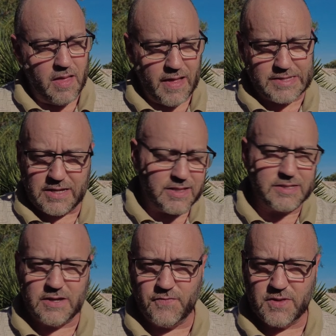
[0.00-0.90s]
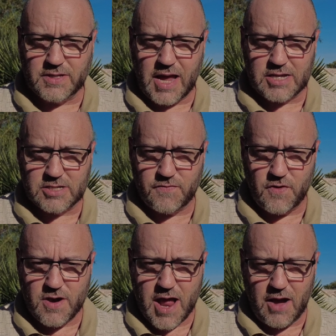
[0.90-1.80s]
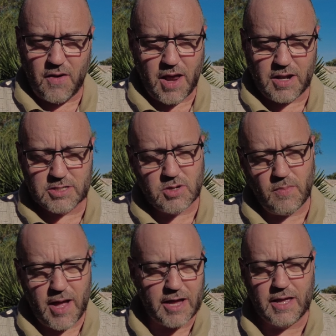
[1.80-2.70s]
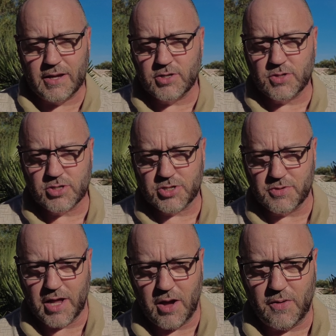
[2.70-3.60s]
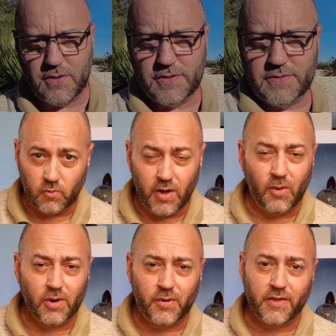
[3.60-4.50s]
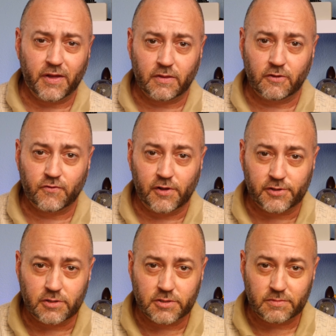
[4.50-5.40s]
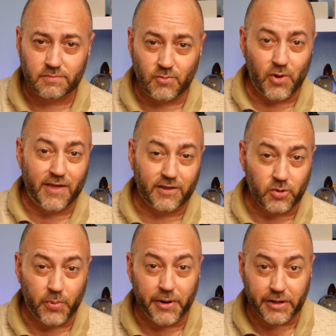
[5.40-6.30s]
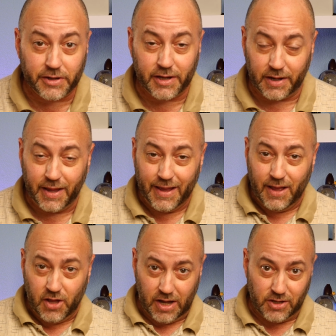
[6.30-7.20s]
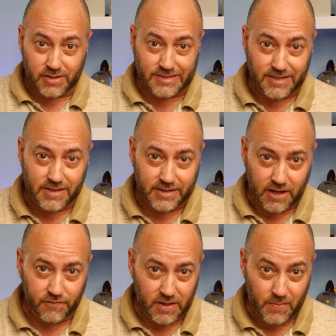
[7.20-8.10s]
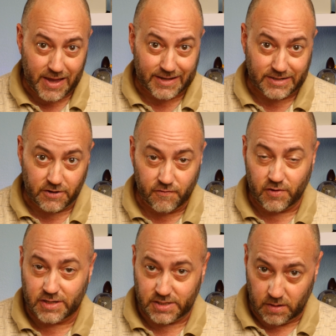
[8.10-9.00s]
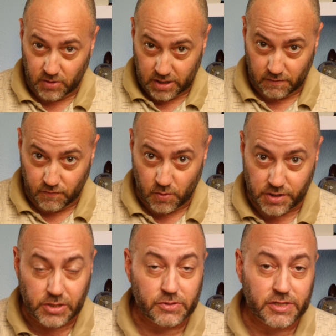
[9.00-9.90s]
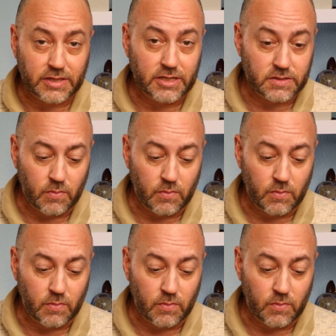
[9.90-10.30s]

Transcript: that's it. That's it for the test for now. And let's go back into the studio. Well, what do I think of these filters? Well, I think they're pretty good. You can see they definitely make a difference, and I'm looking forward to using these